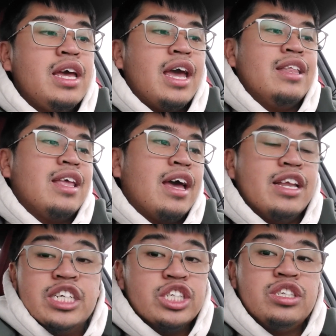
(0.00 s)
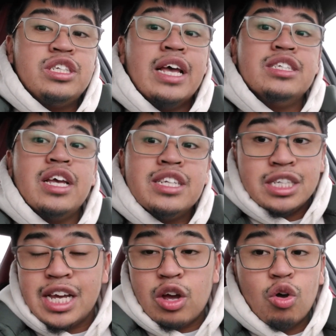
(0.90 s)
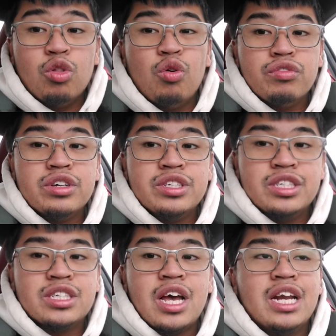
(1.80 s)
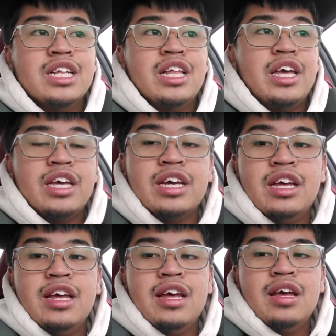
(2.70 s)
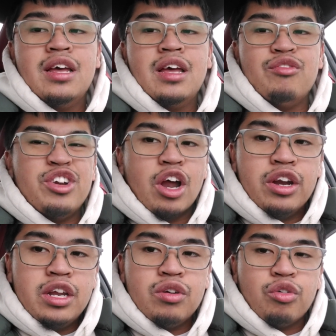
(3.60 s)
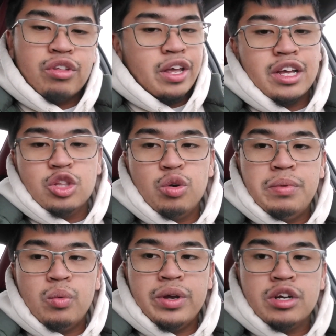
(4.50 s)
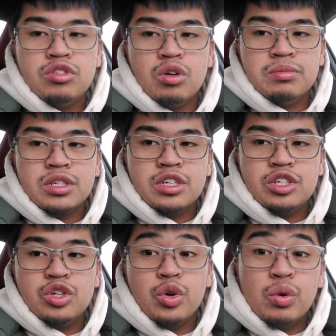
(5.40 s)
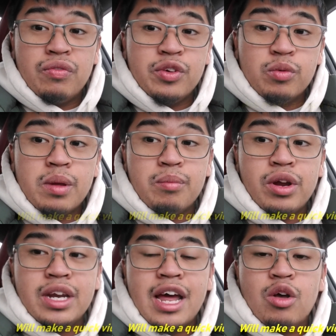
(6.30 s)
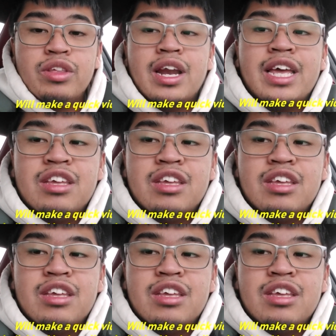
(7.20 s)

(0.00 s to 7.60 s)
and that it just says STI all over is just kind of like redundant or like a little bit weird. So I'm just going to show you a few of them right now that I